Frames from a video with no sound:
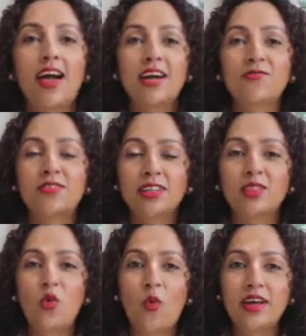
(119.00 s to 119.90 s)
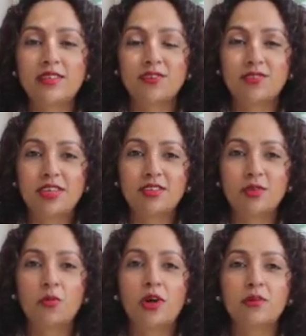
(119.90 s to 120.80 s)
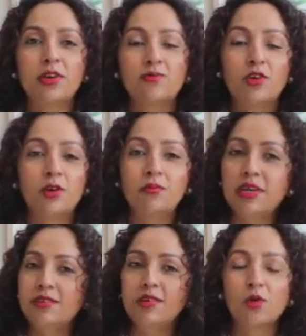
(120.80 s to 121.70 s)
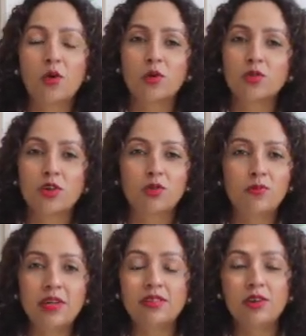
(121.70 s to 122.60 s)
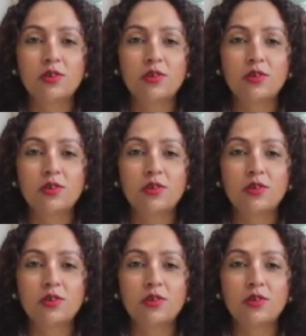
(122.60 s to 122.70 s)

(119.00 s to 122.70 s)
I felt the weight of the disappointment of not meeting your goals and not meeting